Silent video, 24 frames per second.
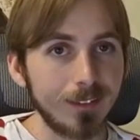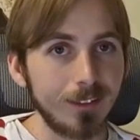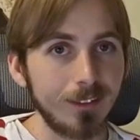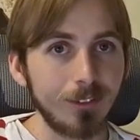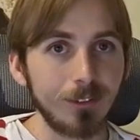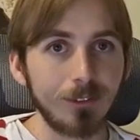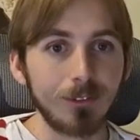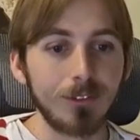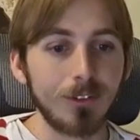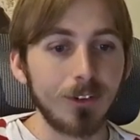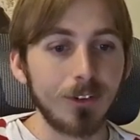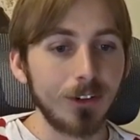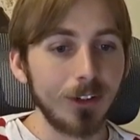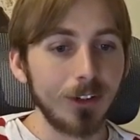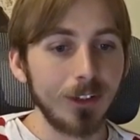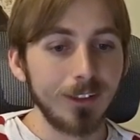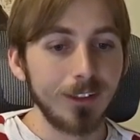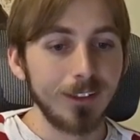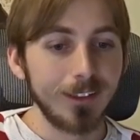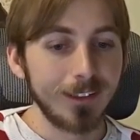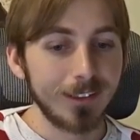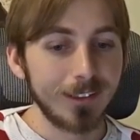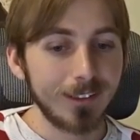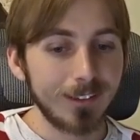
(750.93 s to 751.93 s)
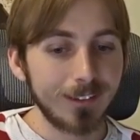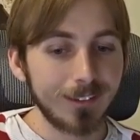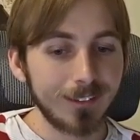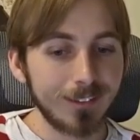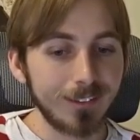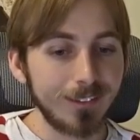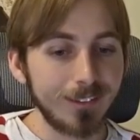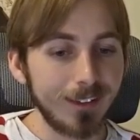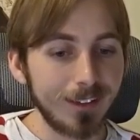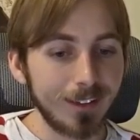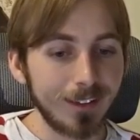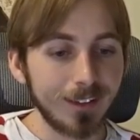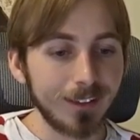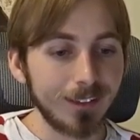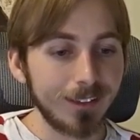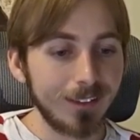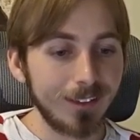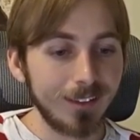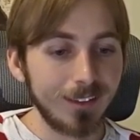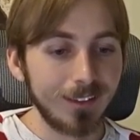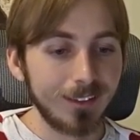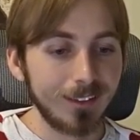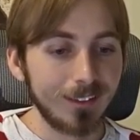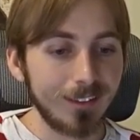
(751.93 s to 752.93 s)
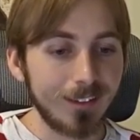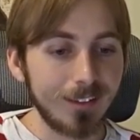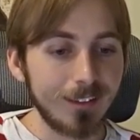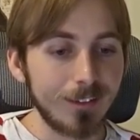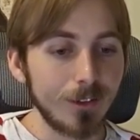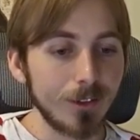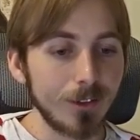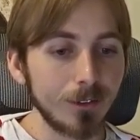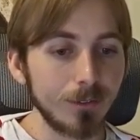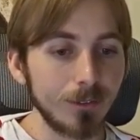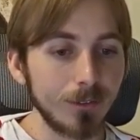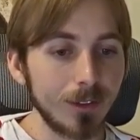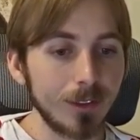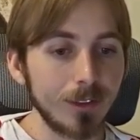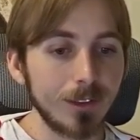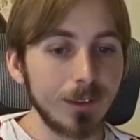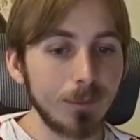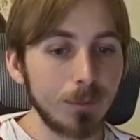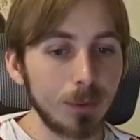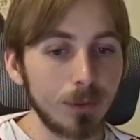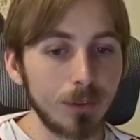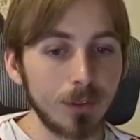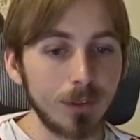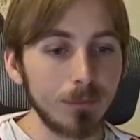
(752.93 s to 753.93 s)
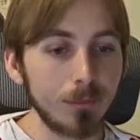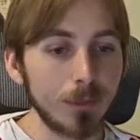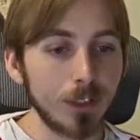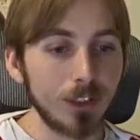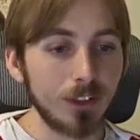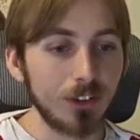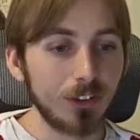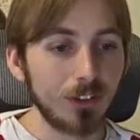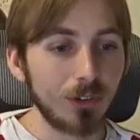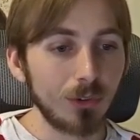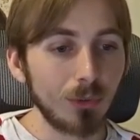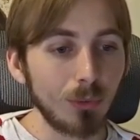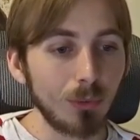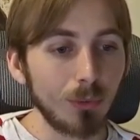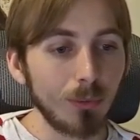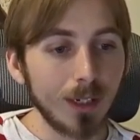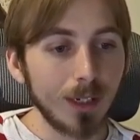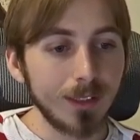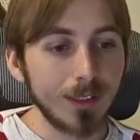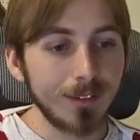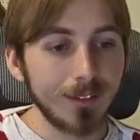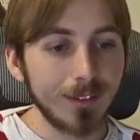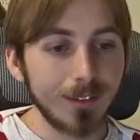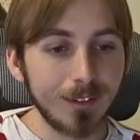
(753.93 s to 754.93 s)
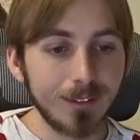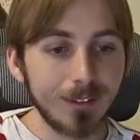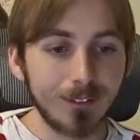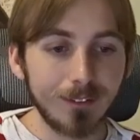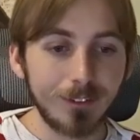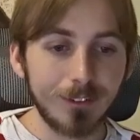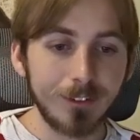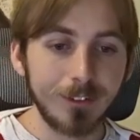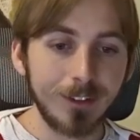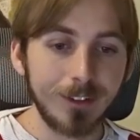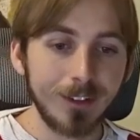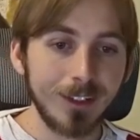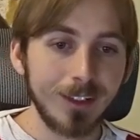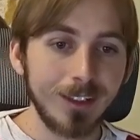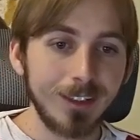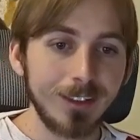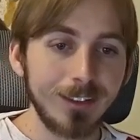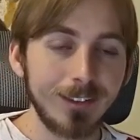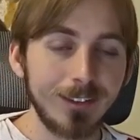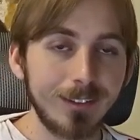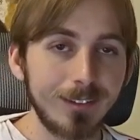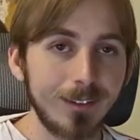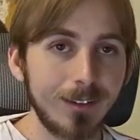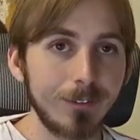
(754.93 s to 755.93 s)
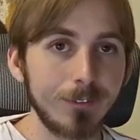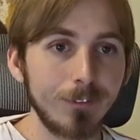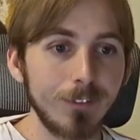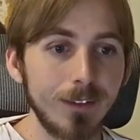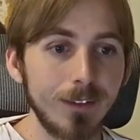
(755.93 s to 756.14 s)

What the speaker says: You'll notice, yeah, it's not really putting much clutter or stuff